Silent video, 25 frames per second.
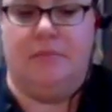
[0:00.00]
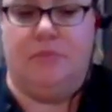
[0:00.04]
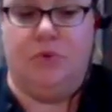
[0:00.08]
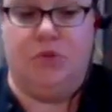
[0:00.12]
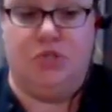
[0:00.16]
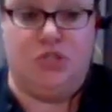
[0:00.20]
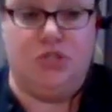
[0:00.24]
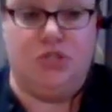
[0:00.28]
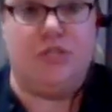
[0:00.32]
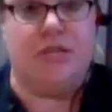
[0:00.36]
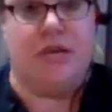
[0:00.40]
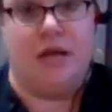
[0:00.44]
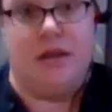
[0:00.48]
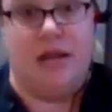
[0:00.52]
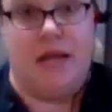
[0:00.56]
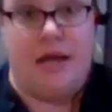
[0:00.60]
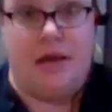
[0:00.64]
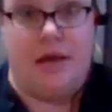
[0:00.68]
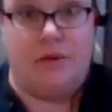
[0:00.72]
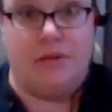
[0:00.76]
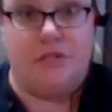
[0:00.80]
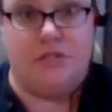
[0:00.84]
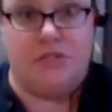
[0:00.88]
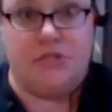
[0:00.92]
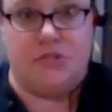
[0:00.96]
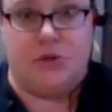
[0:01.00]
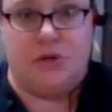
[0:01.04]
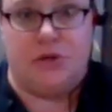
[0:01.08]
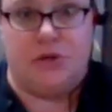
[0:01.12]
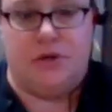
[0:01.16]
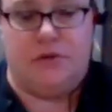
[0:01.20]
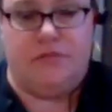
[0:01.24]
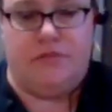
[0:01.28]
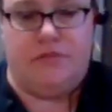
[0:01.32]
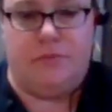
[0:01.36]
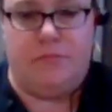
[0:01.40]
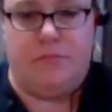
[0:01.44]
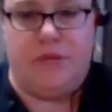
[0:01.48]
Which is kind of how it
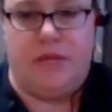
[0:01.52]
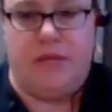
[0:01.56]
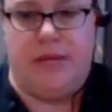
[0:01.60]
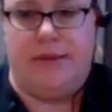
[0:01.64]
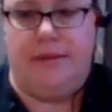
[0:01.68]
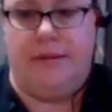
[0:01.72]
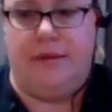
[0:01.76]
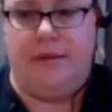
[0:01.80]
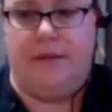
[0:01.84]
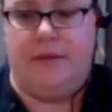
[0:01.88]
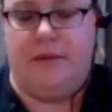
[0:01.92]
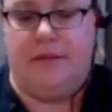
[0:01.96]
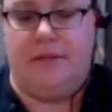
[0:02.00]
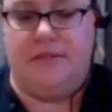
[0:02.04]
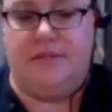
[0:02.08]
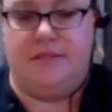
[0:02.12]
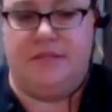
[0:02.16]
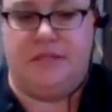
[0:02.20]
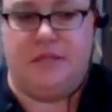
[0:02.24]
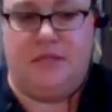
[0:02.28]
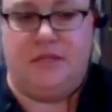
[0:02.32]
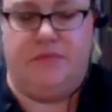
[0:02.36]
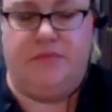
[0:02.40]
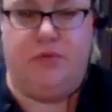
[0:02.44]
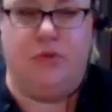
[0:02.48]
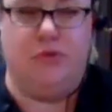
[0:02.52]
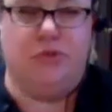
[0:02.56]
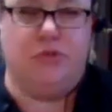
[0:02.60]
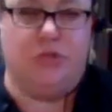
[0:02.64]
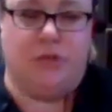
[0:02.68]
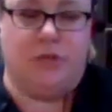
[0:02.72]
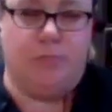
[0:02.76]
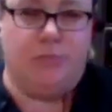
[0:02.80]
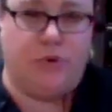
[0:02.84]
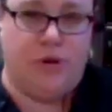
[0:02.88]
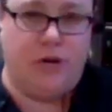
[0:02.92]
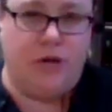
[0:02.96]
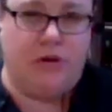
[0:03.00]
started for me. Instead of
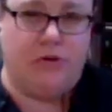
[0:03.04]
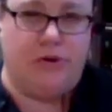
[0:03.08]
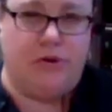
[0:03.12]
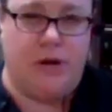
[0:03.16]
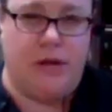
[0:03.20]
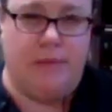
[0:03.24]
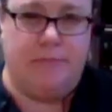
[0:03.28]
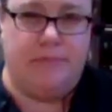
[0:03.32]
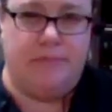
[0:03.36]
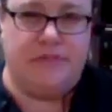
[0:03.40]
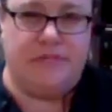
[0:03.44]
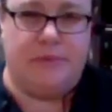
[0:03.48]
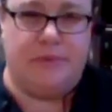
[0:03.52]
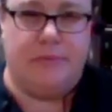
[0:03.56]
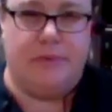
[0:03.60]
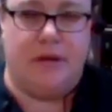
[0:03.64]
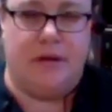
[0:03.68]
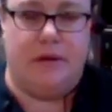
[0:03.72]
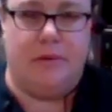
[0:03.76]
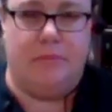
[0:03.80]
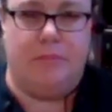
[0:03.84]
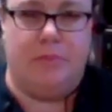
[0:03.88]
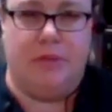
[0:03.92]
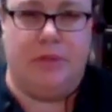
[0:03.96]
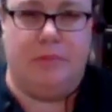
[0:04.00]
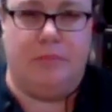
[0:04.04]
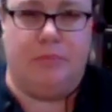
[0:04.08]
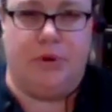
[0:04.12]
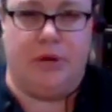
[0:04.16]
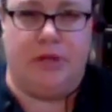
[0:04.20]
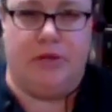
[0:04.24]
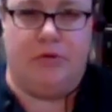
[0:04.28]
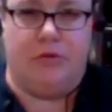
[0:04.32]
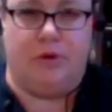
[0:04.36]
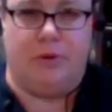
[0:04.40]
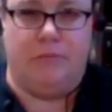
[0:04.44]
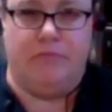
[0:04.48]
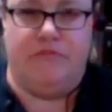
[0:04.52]
using breadcrumbs, I'm not a big
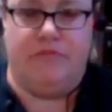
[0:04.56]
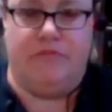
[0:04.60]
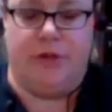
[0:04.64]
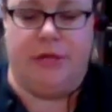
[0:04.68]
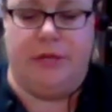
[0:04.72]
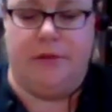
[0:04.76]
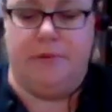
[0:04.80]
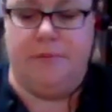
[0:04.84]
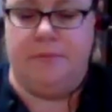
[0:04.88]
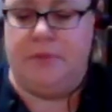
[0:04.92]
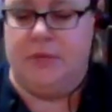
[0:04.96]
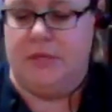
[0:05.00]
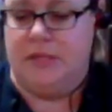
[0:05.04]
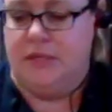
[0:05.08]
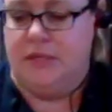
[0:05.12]
breadcrumb fan.